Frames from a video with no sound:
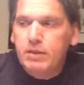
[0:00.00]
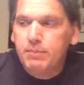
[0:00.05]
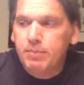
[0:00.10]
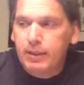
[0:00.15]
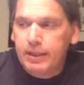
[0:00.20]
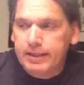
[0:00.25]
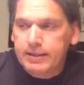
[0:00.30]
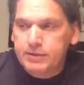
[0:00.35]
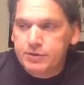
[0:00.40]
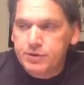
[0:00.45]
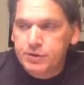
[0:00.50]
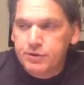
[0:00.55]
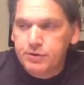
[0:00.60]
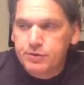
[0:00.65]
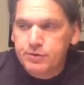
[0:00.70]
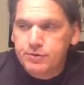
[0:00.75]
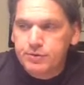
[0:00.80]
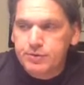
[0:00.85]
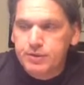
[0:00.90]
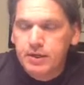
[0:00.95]
Plants
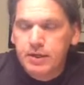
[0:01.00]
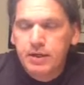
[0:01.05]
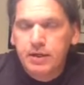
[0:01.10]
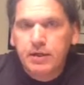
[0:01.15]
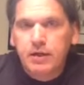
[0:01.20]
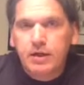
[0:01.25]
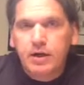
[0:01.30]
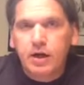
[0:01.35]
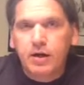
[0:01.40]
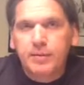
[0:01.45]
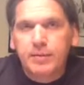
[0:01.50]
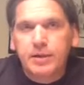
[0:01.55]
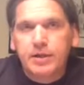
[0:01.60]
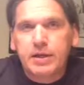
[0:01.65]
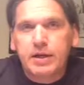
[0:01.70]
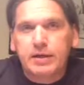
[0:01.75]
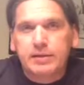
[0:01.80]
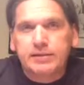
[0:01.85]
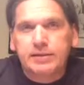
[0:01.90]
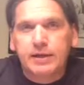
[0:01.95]
use carbon
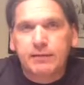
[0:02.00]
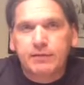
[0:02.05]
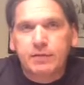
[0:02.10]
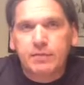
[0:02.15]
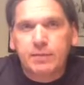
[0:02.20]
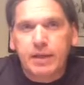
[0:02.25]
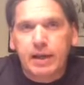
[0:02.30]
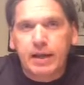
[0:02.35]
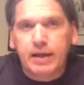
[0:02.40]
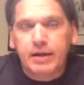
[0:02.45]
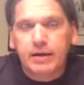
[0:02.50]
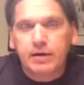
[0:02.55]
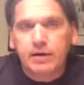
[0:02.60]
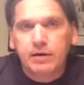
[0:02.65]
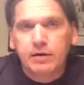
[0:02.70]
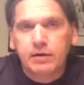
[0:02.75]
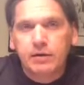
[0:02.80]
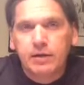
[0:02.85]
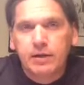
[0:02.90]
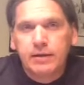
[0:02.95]
dioxide from the
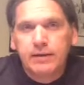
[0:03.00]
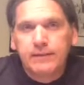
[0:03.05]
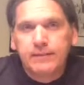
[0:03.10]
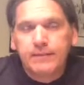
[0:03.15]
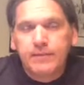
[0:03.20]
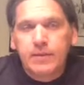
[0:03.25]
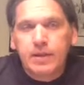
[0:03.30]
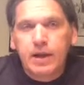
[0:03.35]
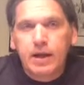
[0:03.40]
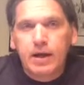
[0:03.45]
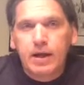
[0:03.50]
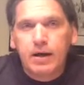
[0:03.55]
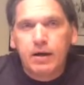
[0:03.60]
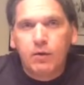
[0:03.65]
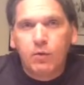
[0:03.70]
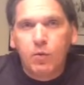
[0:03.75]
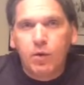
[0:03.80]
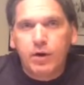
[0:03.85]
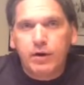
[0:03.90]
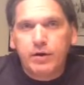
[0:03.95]
air,
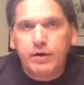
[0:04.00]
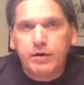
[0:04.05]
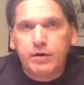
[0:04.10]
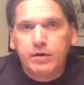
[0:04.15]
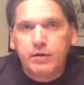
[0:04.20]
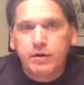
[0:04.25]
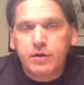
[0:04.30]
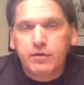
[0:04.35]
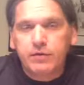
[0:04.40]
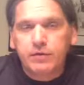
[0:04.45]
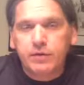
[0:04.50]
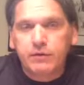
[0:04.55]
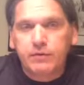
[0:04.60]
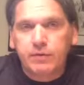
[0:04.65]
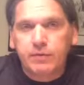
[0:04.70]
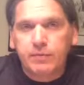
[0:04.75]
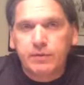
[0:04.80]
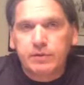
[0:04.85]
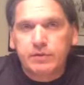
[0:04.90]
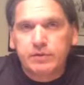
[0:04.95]
water usually
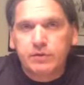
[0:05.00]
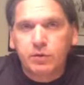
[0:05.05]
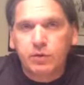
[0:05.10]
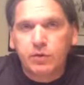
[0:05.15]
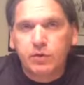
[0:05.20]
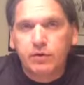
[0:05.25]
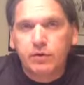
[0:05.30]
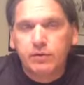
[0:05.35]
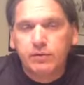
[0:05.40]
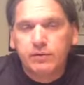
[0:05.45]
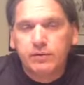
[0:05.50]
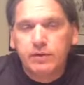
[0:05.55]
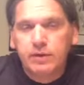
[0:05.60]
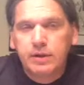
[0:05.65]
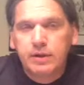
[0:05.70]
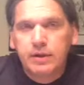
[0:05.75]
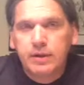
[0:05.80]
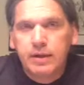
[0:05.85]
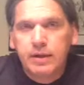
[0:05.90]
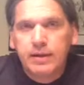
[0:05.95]
from the soil,
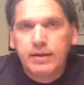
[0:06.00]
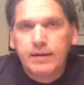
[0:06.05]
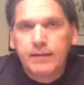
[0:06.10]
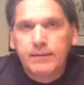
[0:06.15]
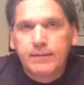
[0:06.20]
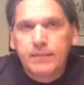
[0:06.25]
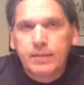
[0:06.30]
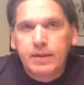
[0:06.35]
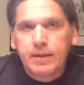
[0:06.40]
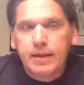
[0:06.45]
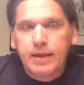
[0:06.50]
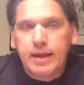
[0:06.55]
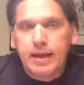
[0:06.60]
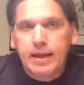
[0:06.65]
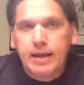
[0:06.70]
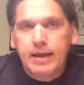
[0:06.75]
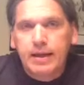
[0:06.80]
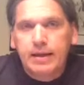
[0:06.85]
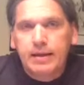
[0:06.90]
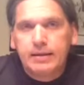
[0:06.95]

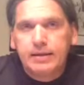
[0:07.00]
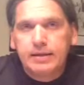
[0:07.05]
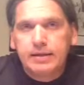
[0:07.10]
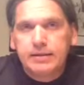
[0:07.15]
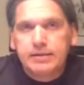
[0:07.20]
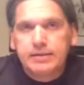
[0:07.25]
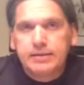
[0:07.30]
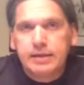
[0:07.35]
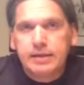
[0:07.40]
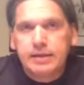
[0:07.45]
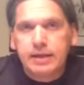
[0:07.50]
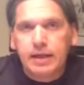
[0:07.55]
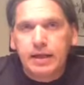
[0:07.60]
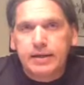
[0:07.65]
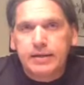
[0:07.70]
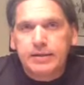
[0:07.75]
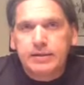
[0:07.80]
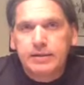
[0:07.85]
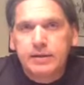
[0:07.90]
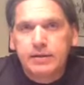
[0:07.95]
and
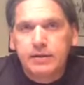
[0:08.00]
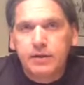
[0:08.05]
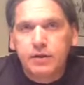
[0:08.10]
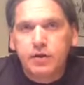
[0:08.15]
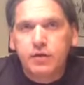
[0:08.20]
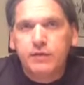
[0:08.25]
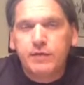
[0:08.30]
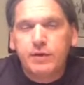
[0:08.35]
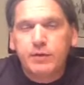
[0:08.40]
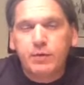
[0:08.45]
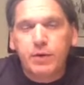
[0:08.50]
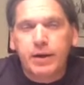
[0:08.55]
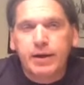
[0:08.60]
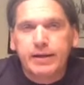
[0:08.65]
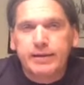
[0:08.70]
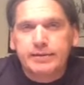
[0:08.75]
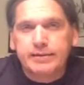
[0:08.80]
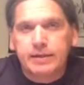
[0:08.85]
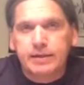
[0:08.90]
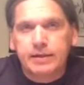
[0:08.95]
sunlight, the UV
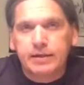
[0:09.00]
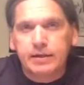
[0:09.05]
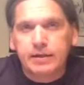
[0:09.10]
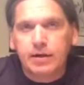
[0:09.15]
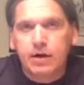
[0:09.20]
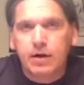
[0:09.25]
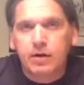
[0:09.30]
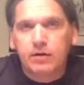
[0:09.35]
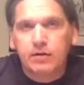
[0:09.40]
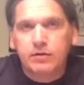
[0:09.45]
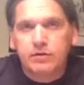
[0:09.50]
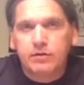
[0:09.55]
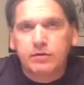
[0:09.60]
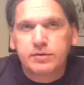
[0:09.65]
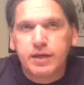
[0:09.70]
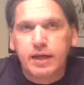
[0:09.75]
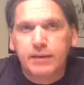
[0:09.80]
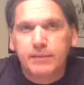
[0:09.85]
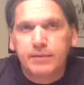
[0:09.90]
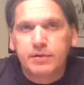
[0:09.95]
rays that can cause
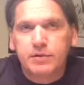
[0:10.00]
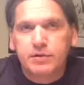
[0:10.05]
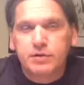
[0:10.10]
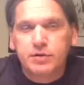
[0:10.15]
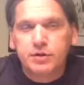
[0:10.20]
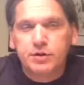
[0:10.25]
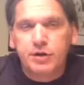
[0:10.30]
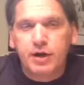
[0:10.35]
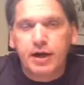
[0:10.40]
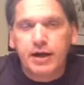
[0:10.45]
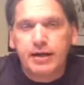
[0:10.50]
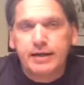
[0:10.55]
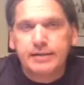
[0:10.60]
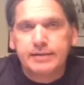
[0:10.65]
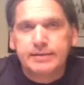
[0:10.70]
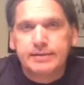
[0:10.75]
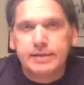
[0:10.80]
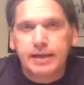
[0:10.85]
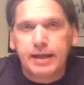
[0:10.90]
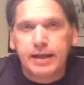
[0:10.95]
damage to your
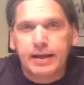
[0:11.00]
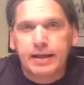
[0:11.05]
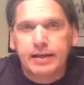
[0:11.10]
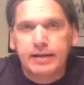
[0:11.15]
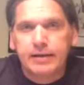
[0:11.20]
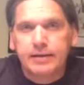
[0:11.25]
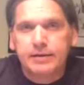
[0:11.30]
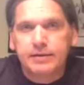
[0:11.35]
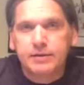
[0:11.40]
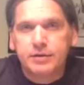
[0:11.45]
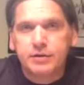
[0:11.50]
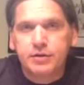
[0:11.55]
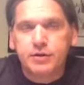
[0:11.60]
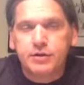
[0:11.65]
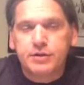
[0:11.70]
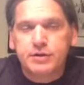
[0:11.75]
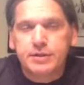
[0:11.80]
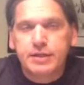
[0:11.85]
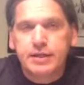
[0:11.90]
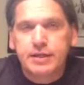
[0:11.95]
eyes and to
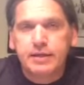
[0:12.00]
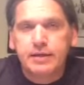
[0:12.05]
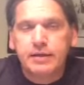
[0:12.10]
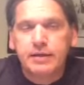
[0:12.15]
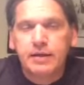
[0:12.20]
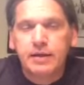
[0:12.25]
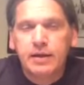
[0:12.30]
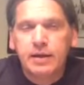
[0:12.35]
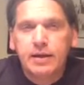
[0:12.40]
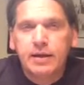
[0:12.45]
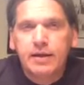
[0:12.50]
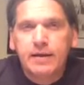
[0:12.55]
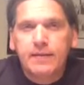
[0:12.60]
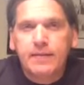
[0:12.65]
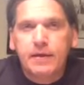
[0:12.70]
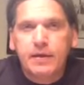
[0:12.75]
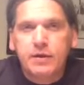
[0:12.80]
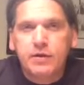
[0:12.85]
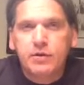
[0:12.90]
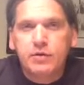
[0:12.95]
your skin.
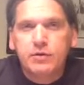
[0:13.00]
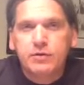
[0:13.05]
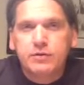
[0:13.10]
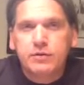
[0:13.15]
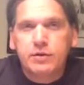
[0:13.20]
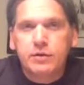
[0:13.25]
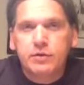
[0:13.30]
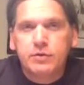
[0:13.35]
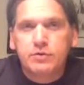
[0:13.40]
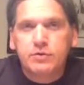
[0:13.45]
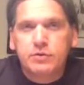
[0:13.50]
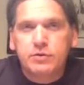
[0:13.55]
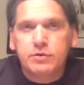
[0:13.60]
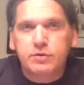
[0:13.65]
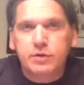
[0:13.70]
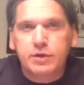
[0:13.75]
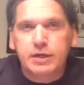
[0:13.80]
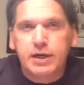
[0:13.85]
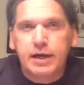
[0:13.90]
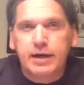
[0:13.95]
They use those
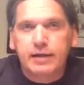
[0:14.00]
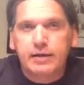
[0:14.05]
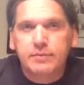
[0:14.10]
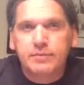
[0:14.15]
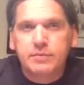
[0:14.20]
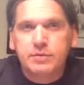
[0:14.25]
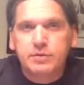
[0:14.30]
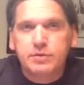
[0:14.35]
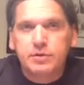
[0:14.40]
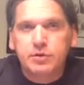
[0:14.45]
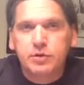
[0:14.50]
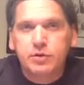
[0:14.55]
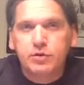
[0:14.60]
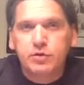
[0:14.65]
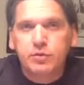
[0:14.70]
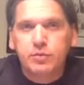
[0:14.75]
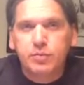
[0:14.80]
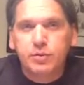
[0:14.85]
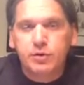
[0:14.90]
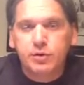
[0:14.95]
three items
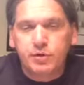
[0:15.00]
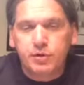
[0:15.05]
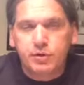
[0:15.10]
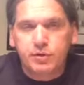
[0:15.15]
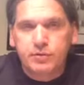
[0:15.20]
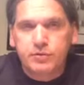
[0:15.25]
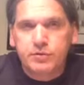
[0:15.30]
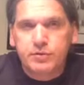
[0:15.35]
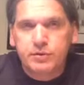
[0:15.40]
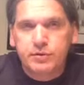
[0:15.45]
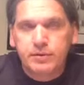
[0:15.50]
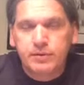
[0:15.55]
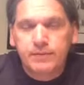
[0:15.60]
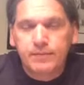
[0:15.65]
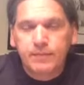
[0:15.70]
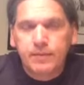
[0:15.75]
to produce